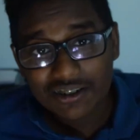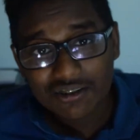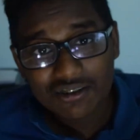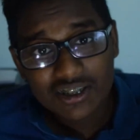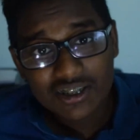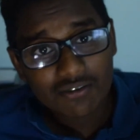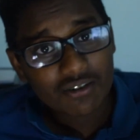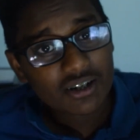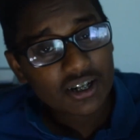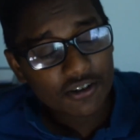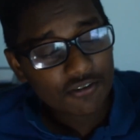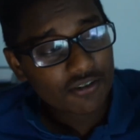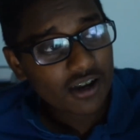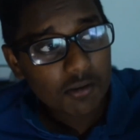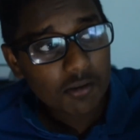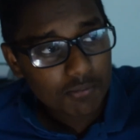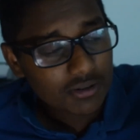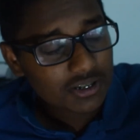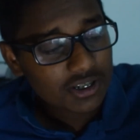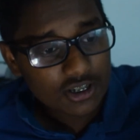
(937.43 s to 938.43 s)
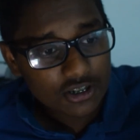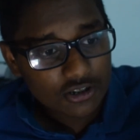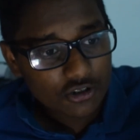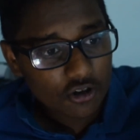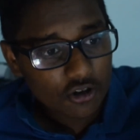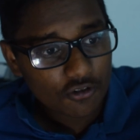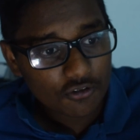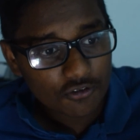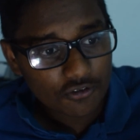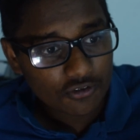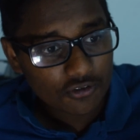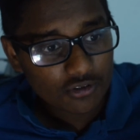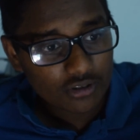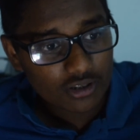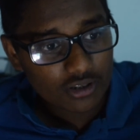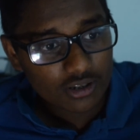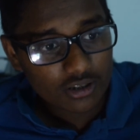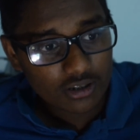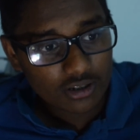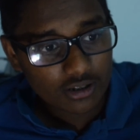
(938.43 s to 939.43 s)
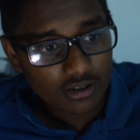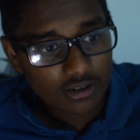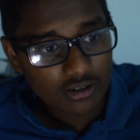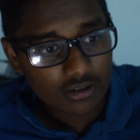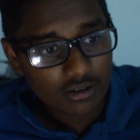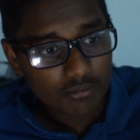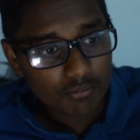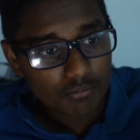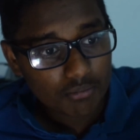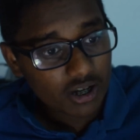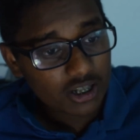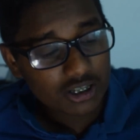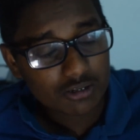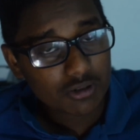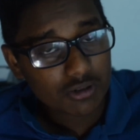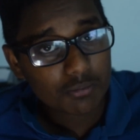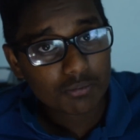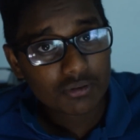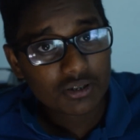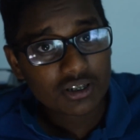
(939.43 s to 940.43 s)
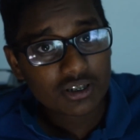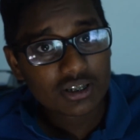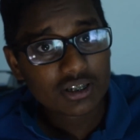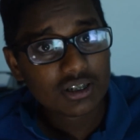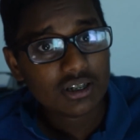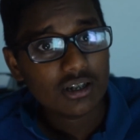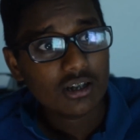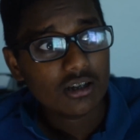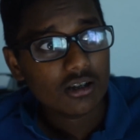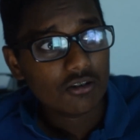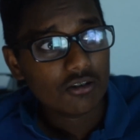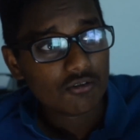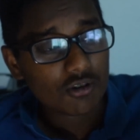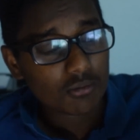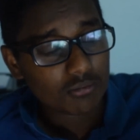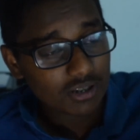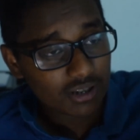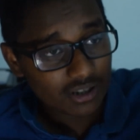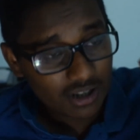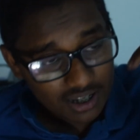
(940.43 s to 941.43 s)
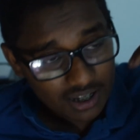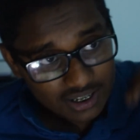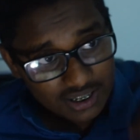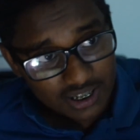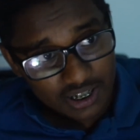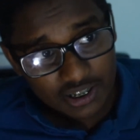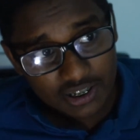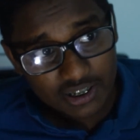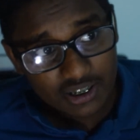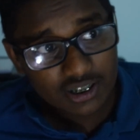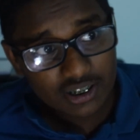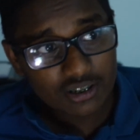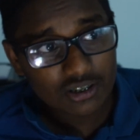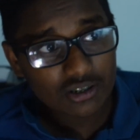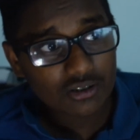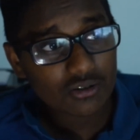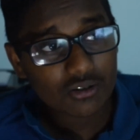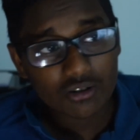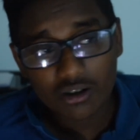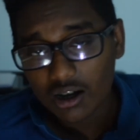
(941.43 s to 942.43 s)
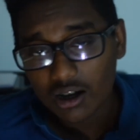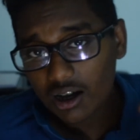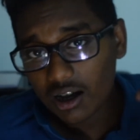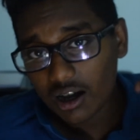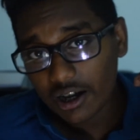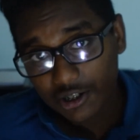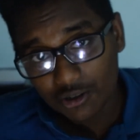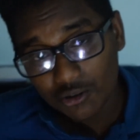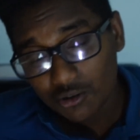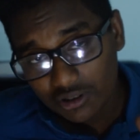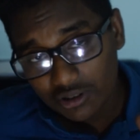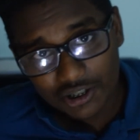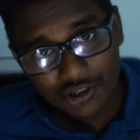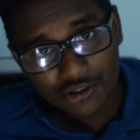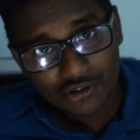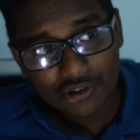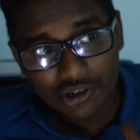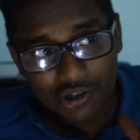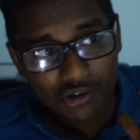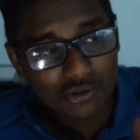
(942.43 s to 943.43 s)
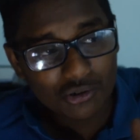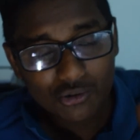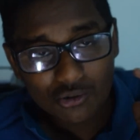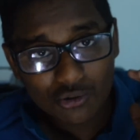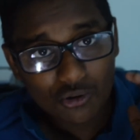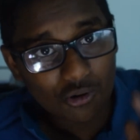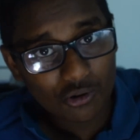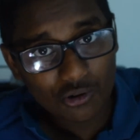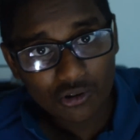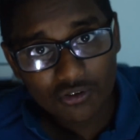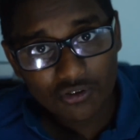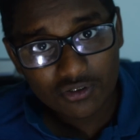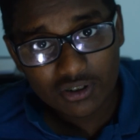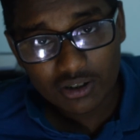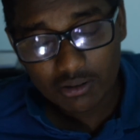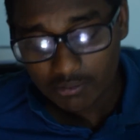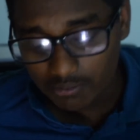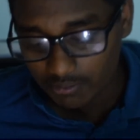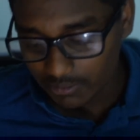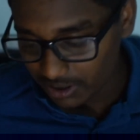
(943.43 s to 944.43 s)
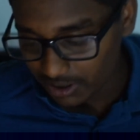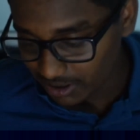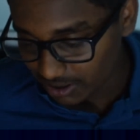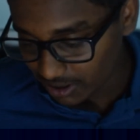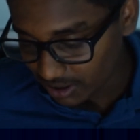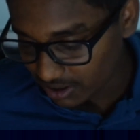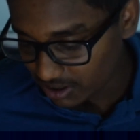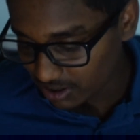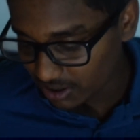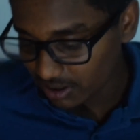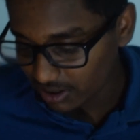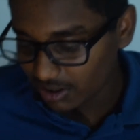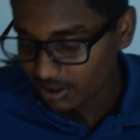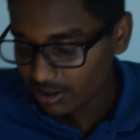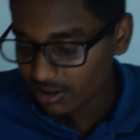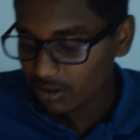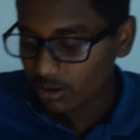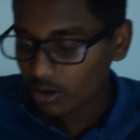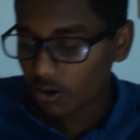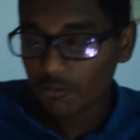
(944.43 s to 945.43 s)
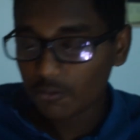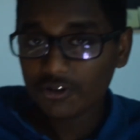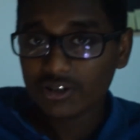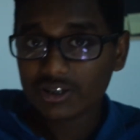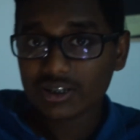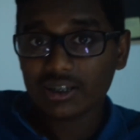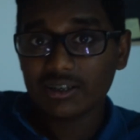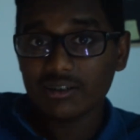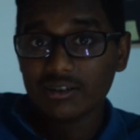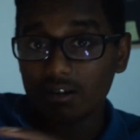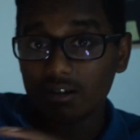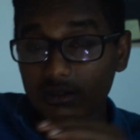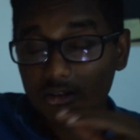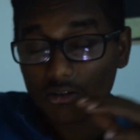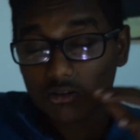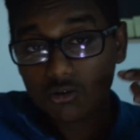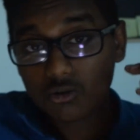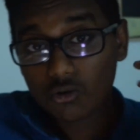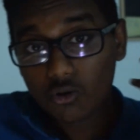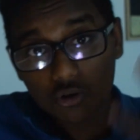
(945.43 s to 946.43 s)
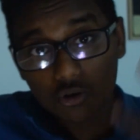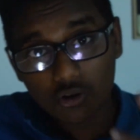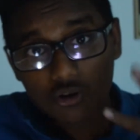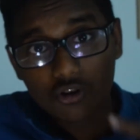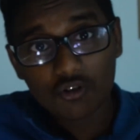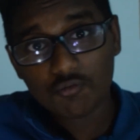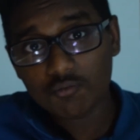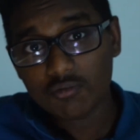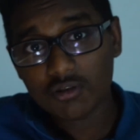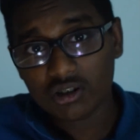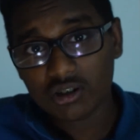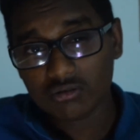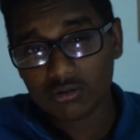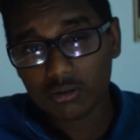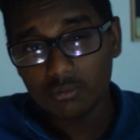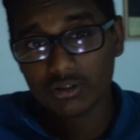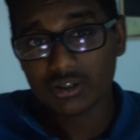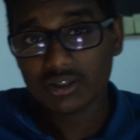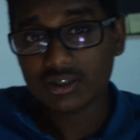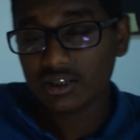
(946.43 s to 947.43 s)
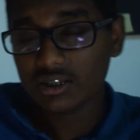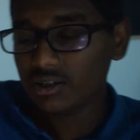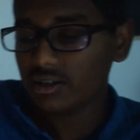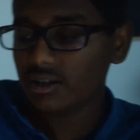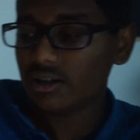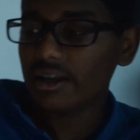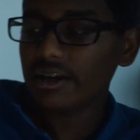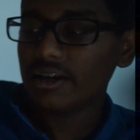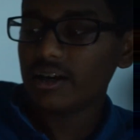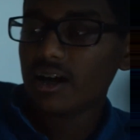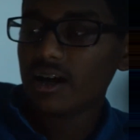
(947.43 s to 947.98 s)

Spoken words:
75% of the past papers from the last 10 years. I know that you cannot do all of them because obviously there are a lot of past papers. See, like I